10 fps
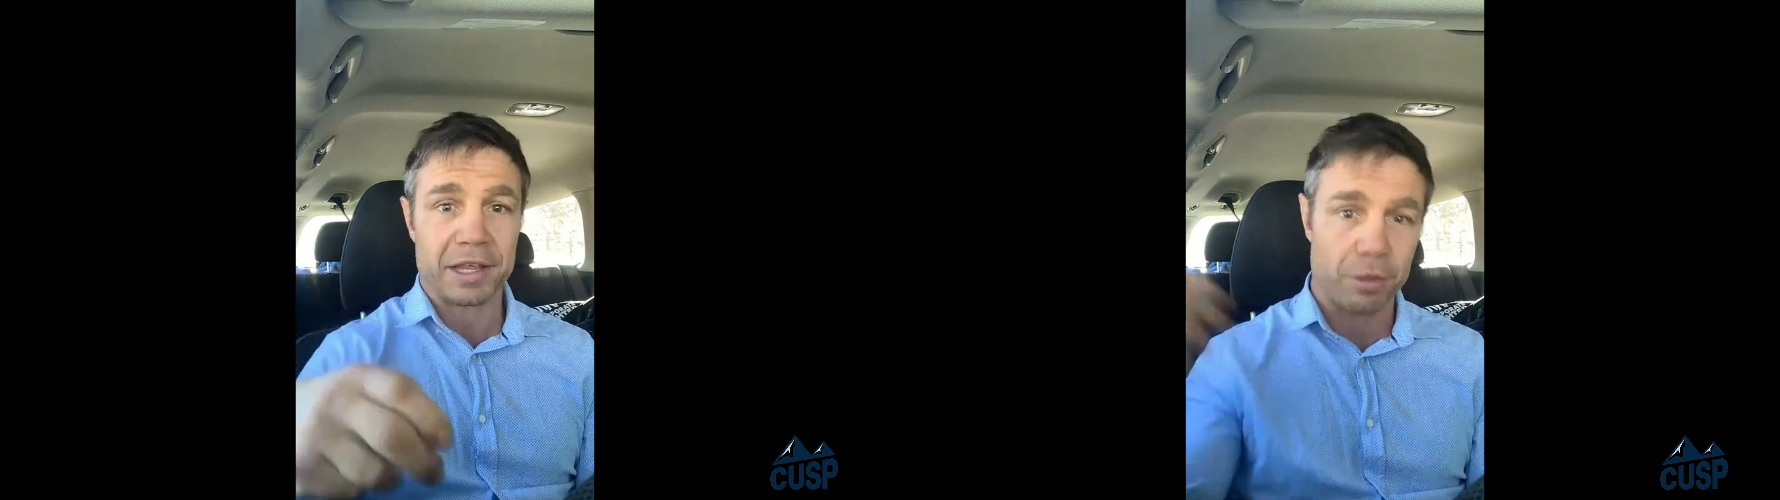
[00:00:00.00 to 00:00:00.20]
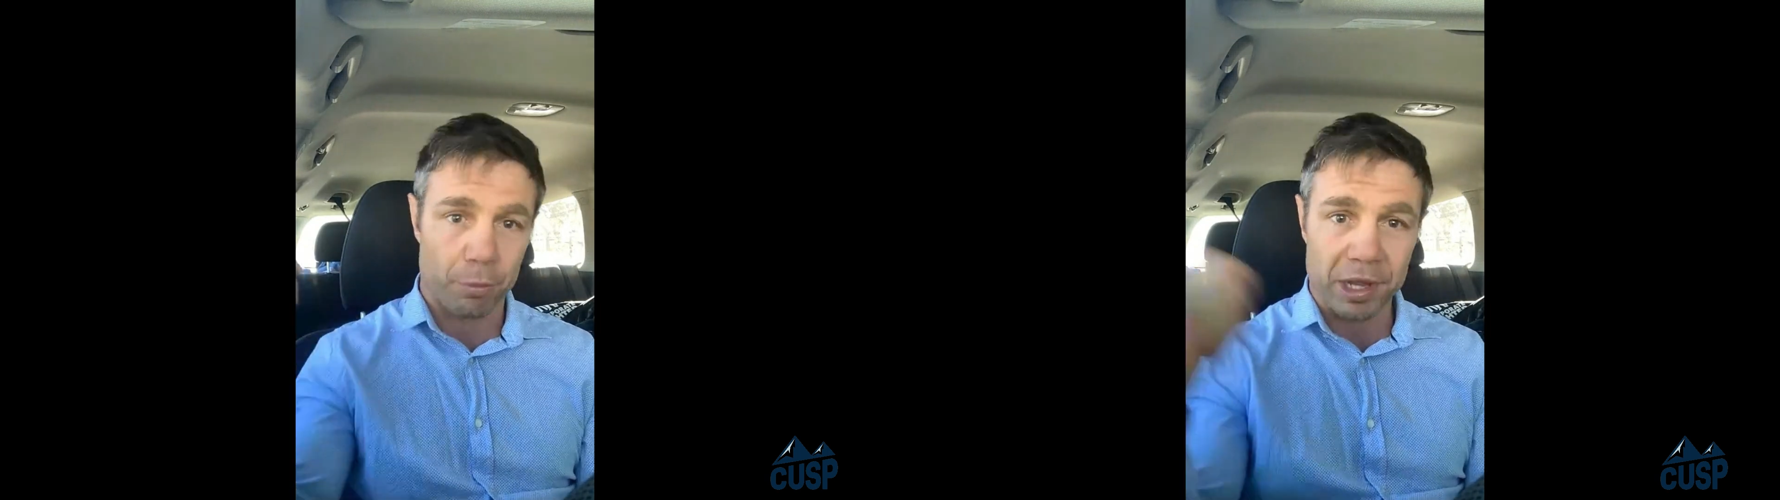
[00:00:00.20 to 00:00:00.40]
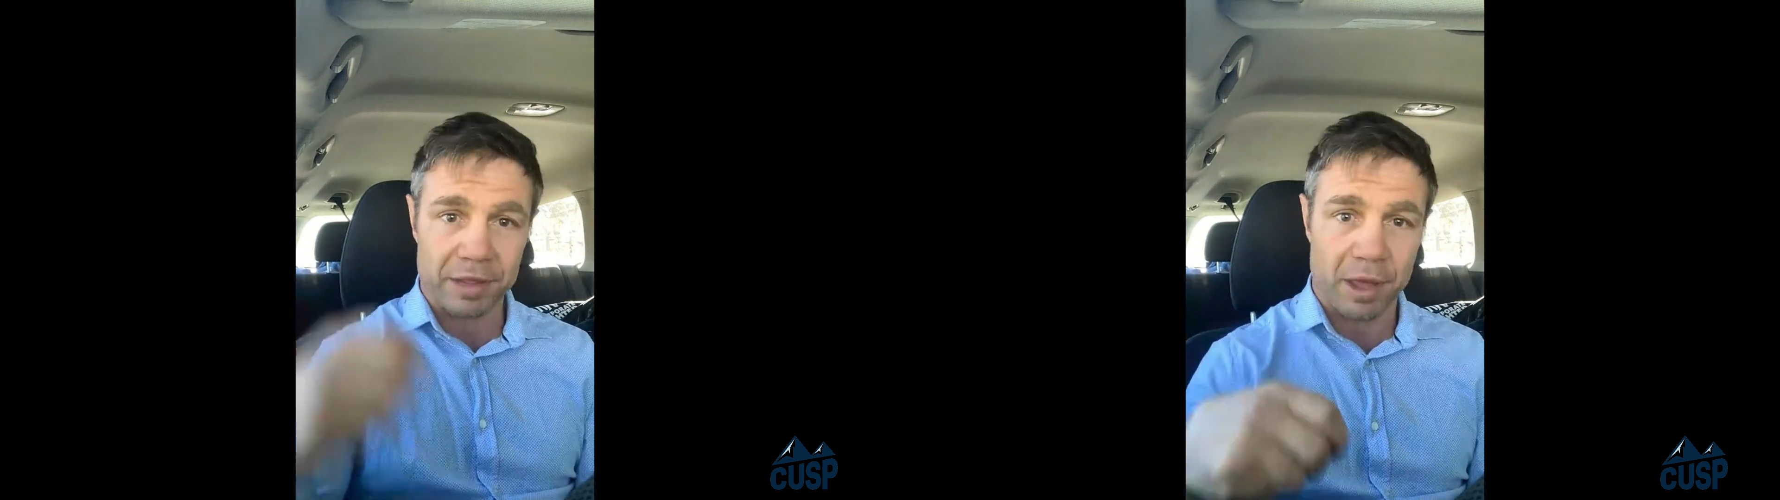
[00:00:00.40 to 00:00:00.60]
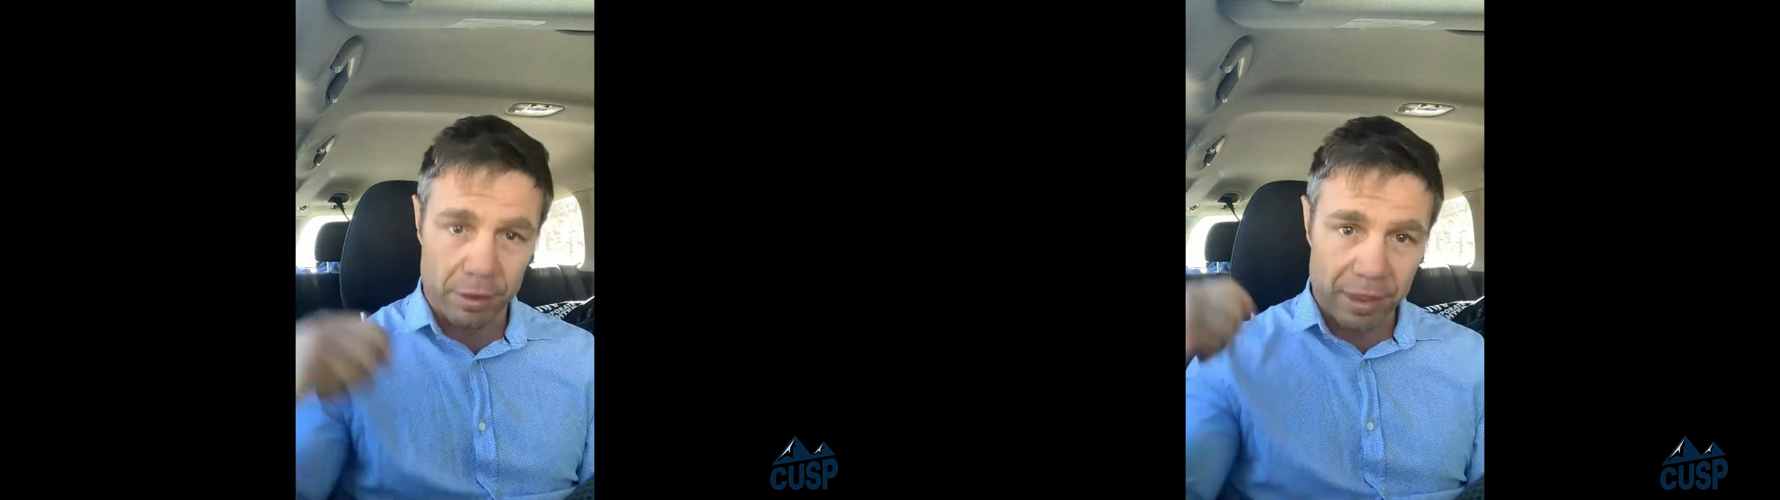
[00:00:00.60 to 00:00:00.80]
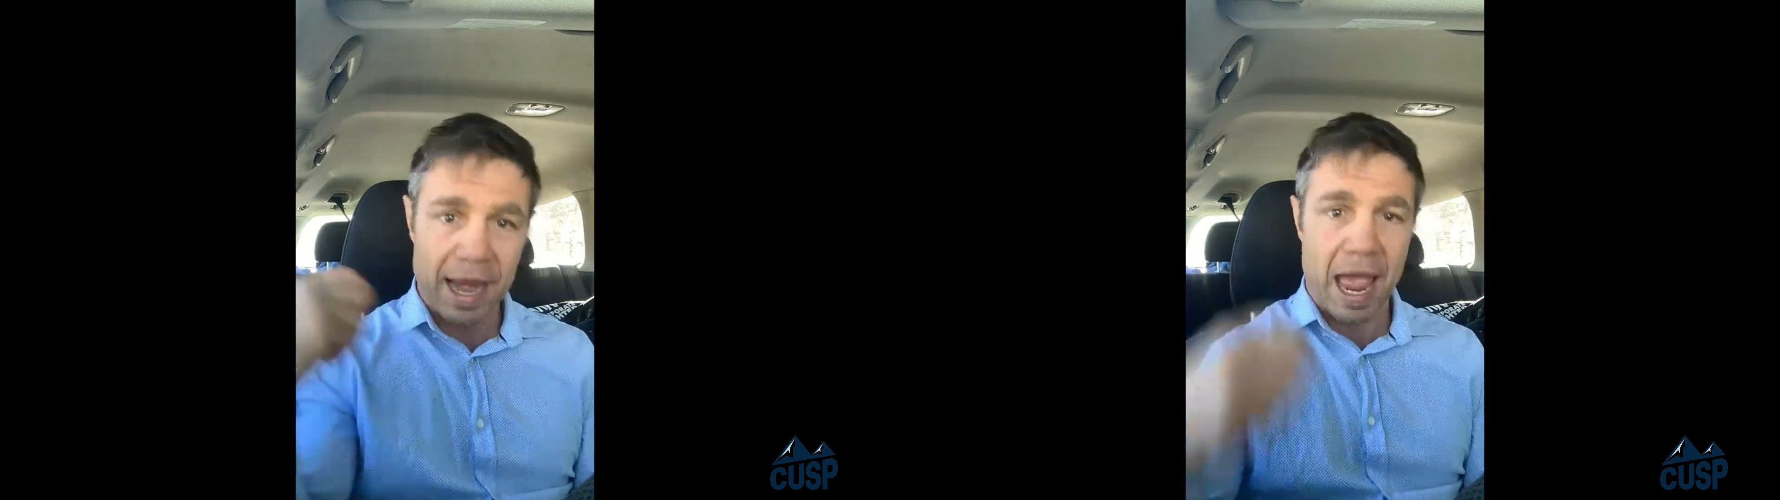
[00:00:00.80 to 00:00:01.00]
in the ring. They were
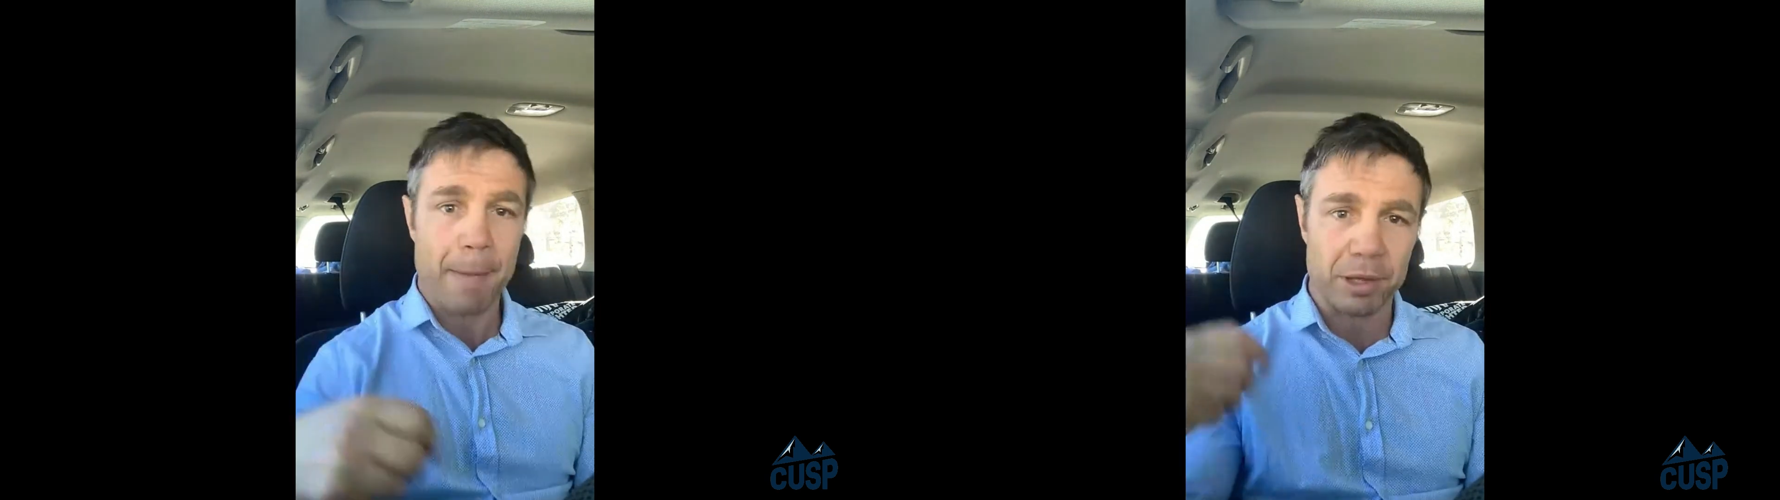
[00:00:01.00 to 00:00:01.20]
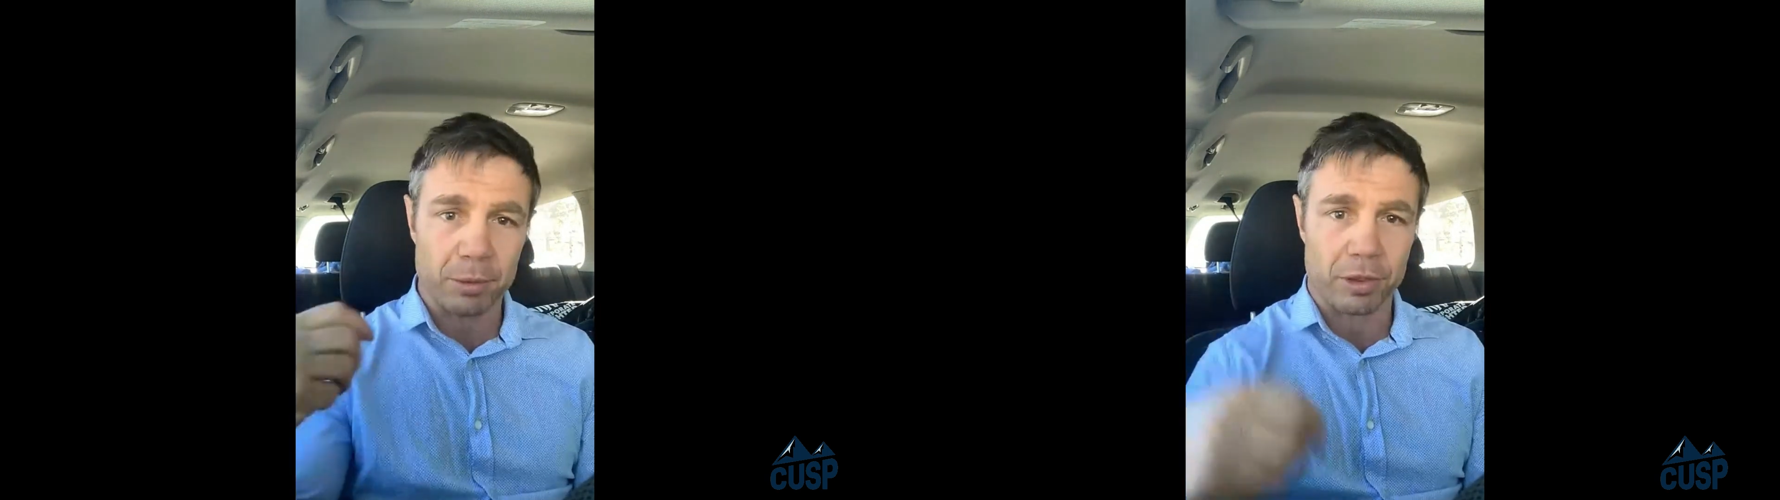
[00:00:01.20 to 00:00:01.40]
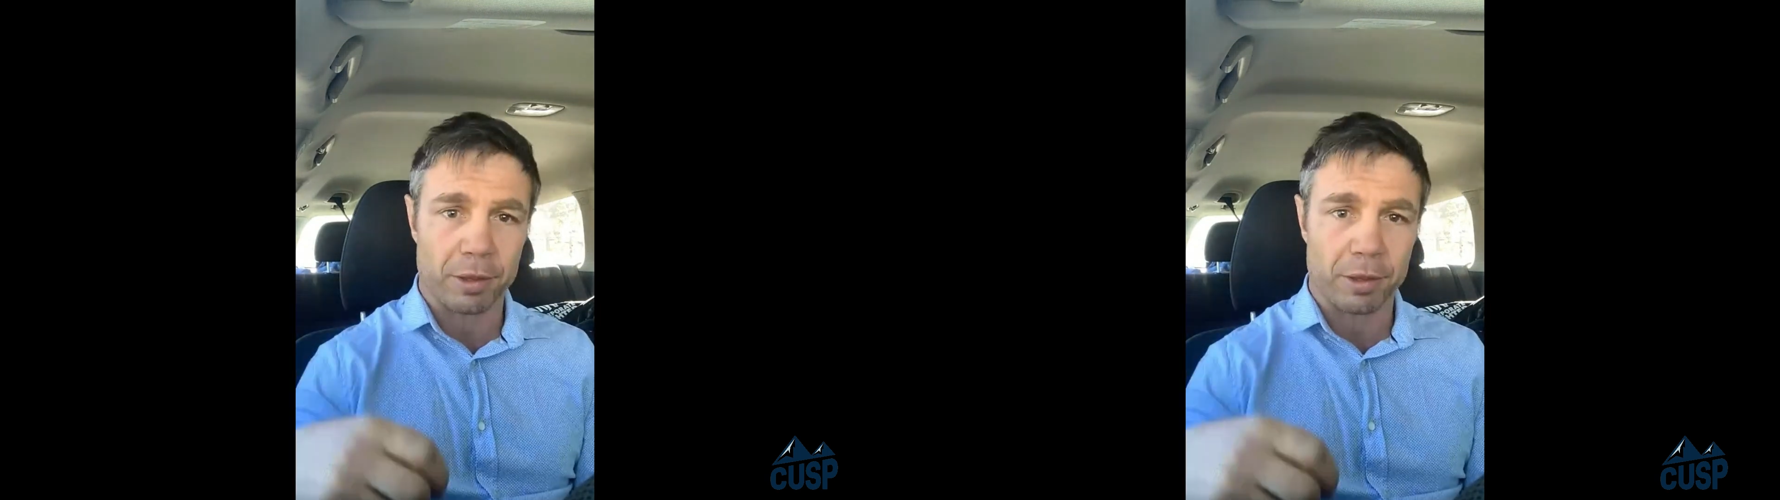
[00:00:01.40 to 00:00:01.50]
that happy with